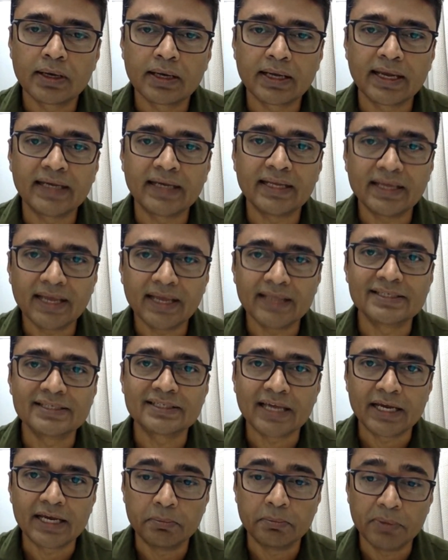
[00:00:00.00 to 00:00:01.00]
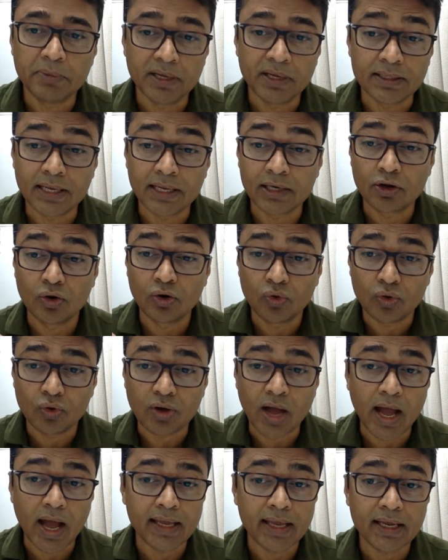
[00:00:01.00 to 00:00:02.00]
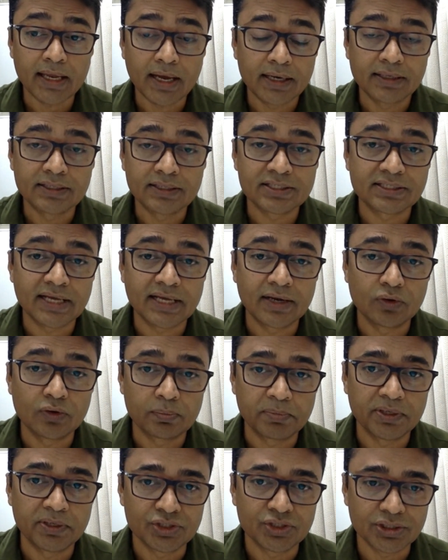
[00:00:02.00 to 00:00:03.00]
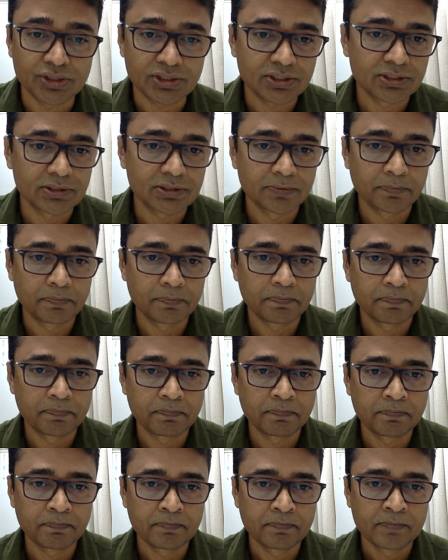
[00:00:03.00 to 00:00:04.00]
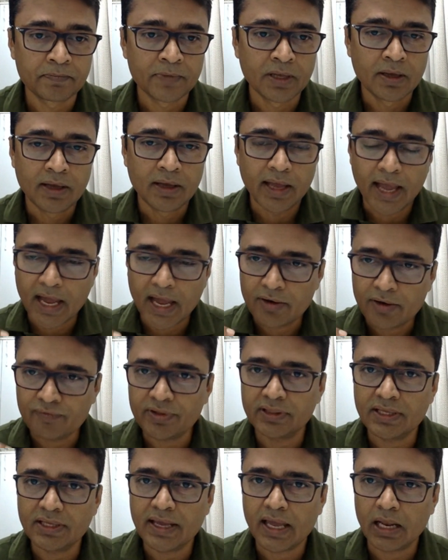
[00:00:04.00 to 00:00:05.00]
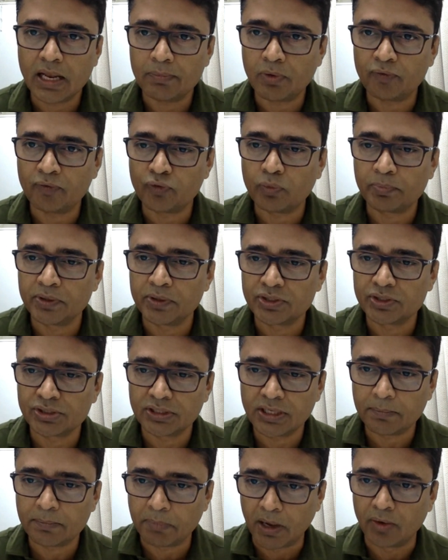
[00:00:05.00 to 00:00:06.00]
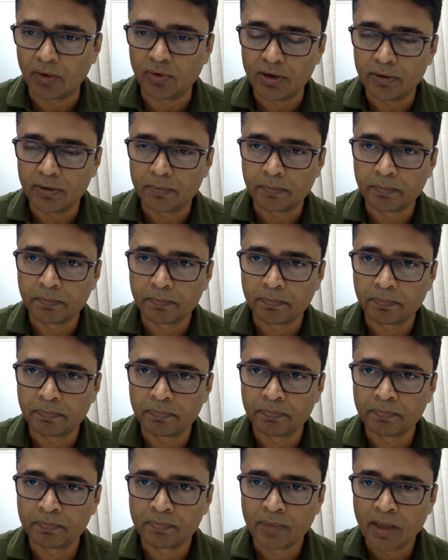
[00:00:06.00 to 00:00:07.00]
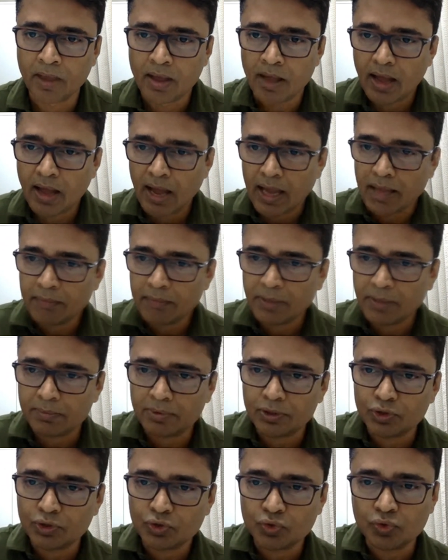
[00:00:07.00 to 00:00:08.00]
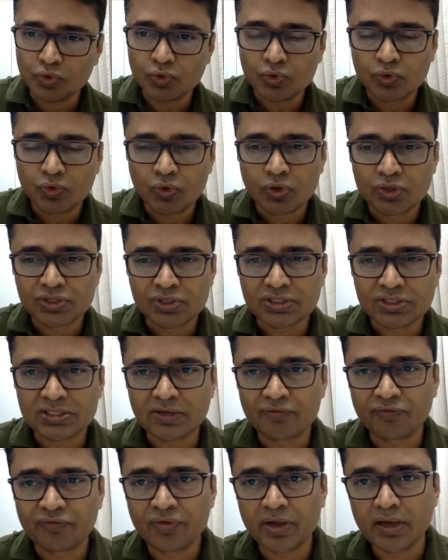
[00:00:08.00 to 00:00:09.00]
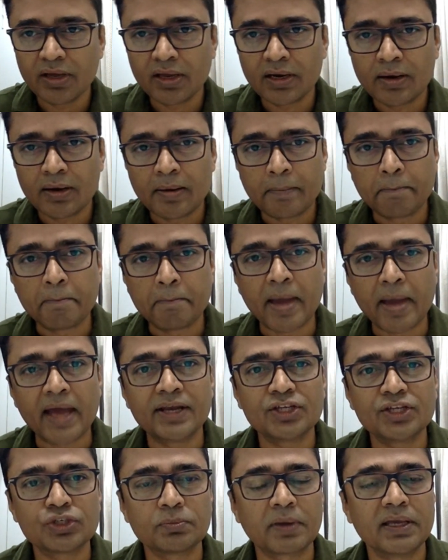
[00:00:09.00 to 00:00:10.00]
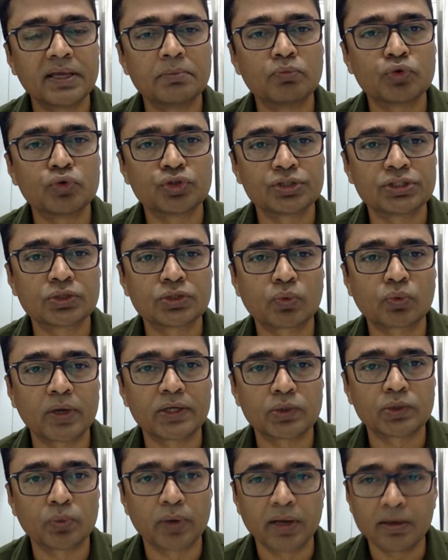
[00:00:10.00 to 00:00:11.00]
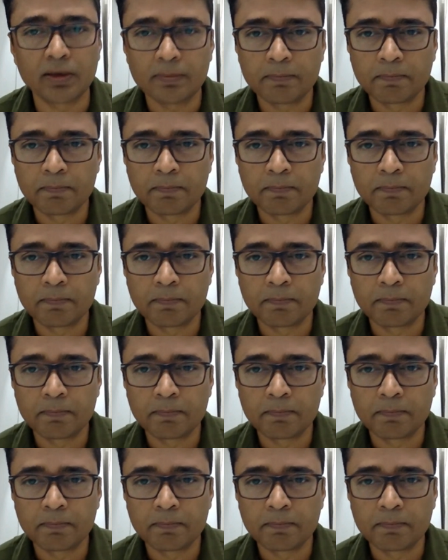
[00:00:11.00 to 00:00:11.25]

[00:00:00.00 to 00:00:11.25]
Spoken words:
getting inside me that, look, I understand Upanishads. And with the help of Upanishadic power, I am able to somewhere manage my emotions quite well.